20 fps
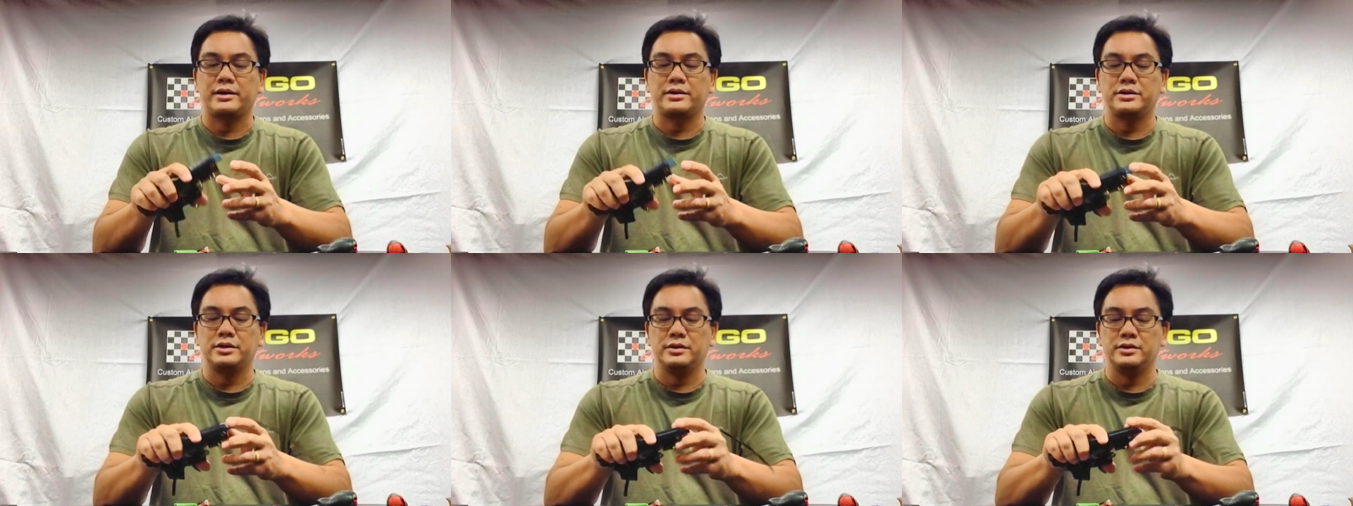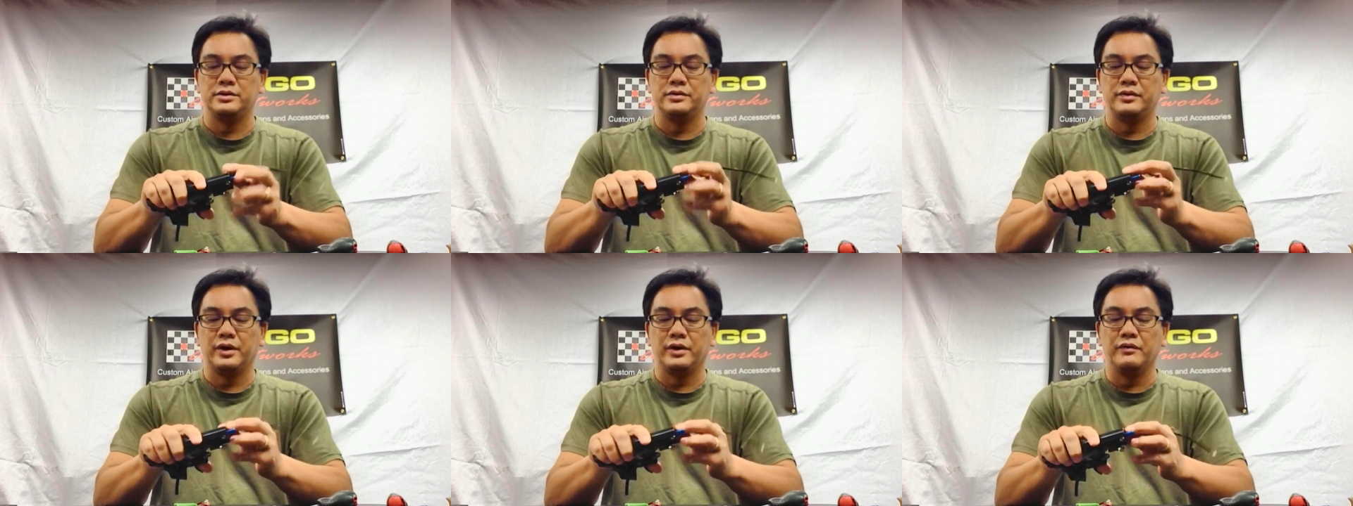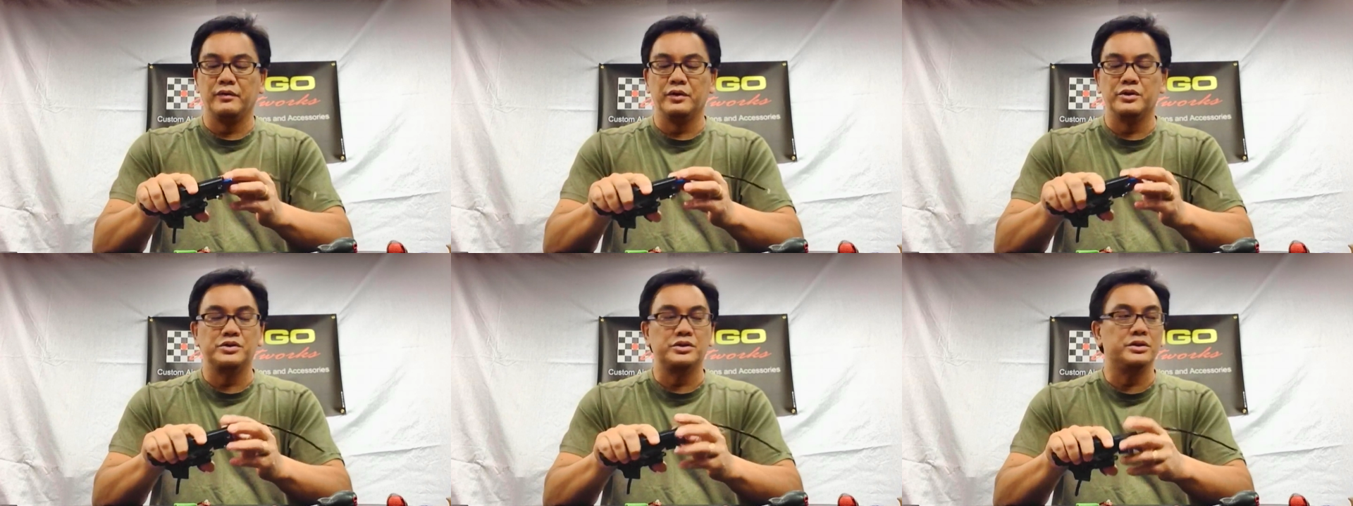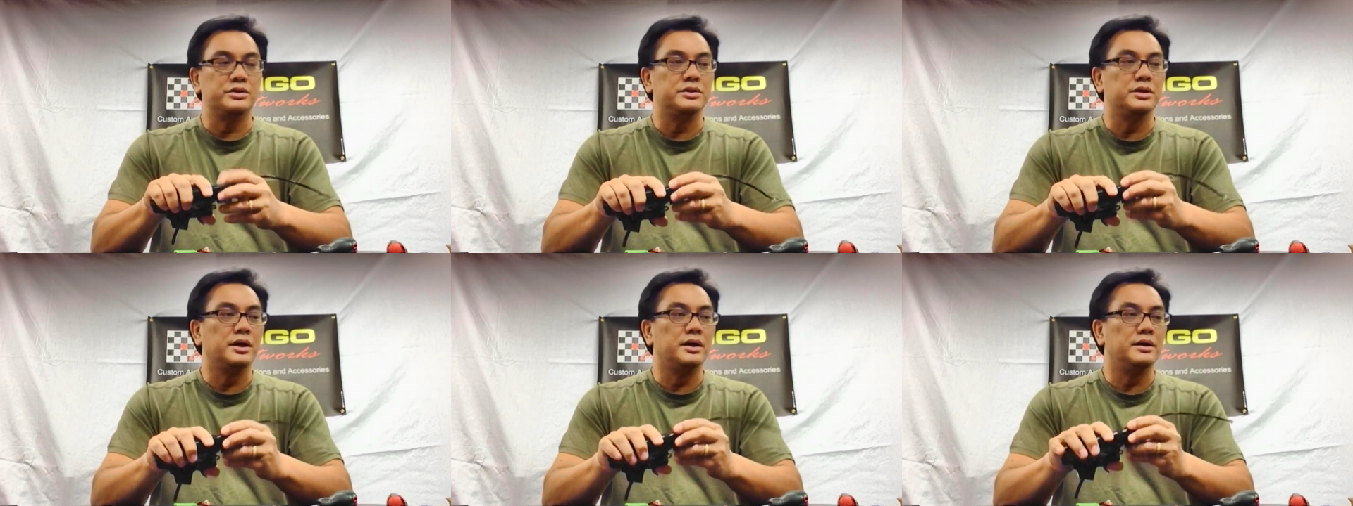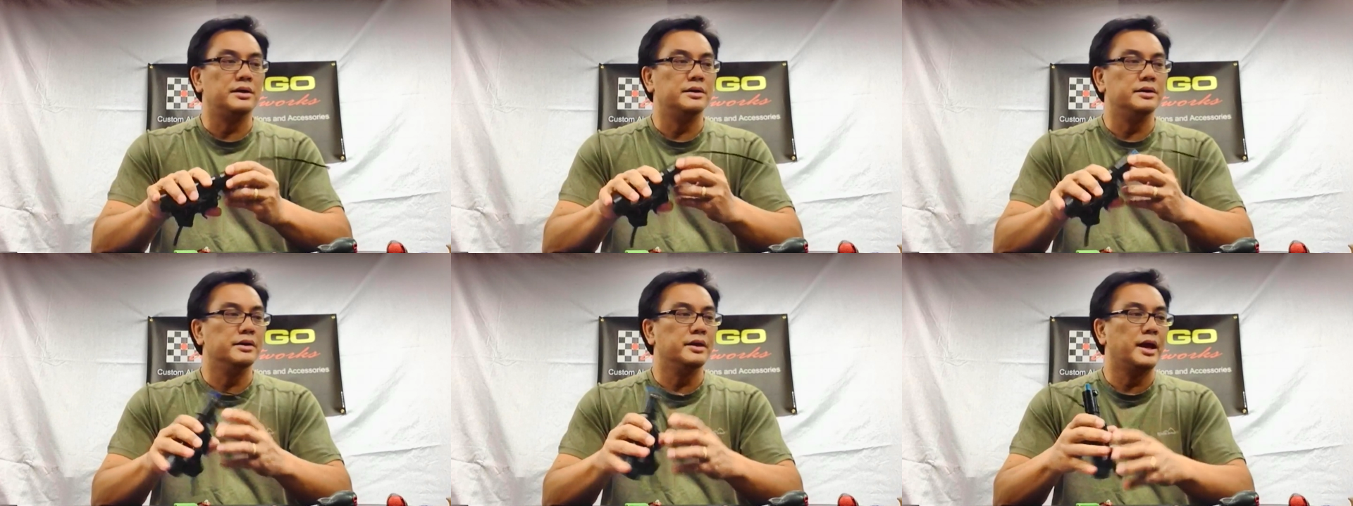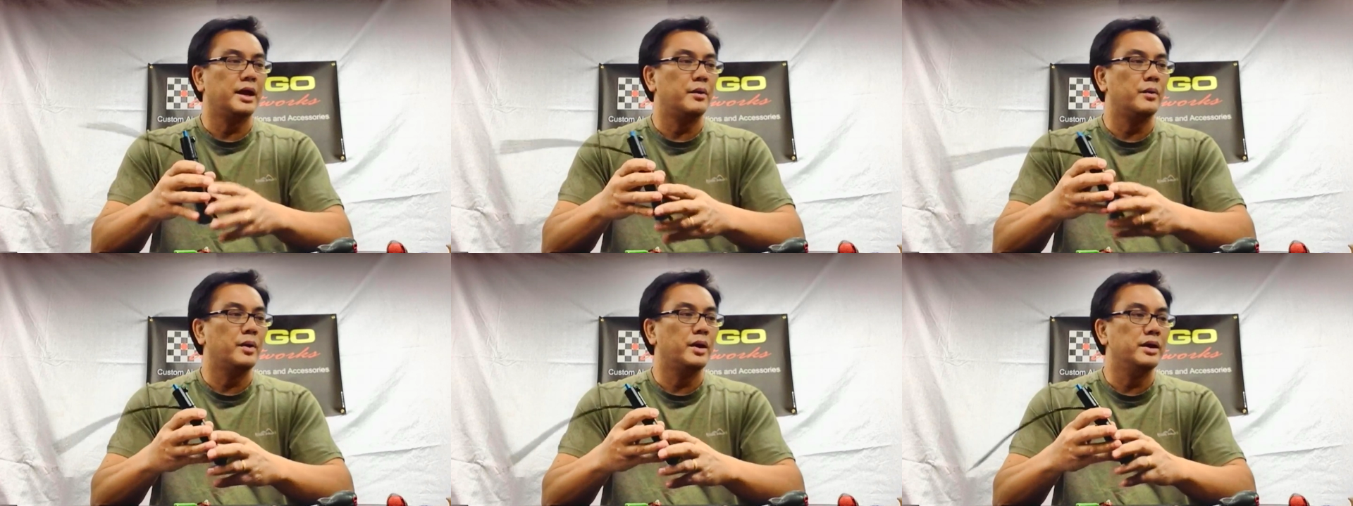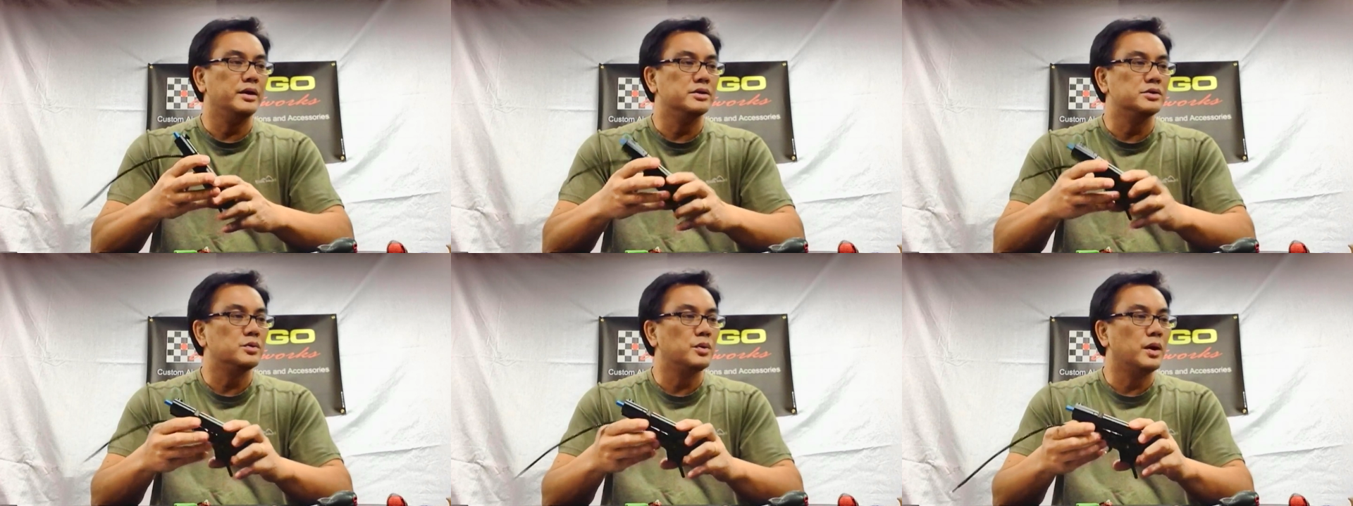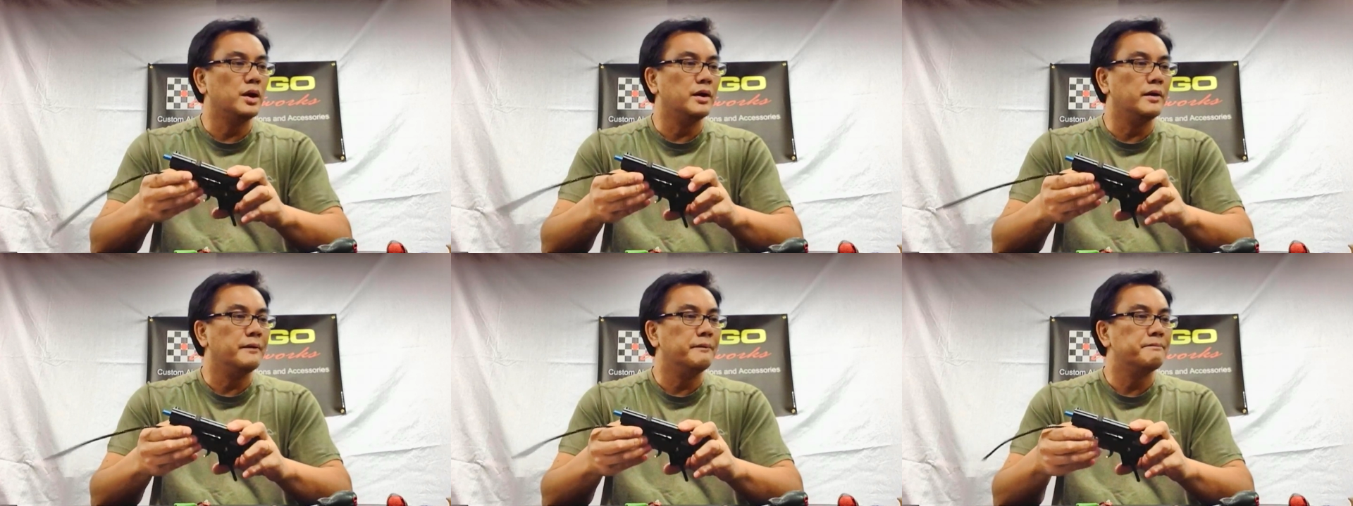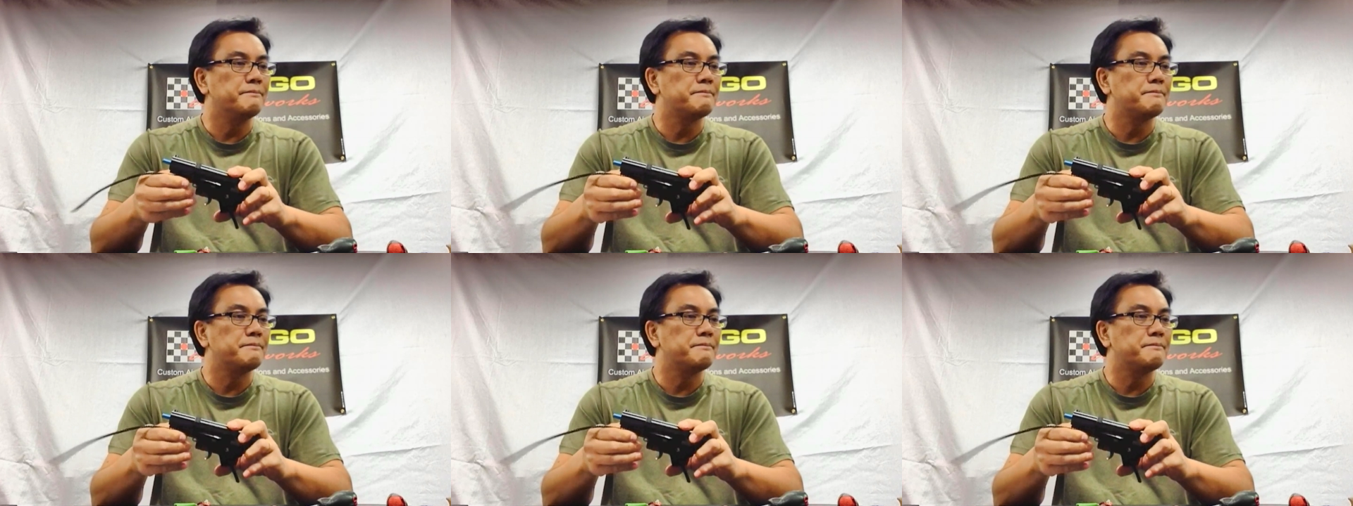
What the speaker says: So it's very versatile that way as well.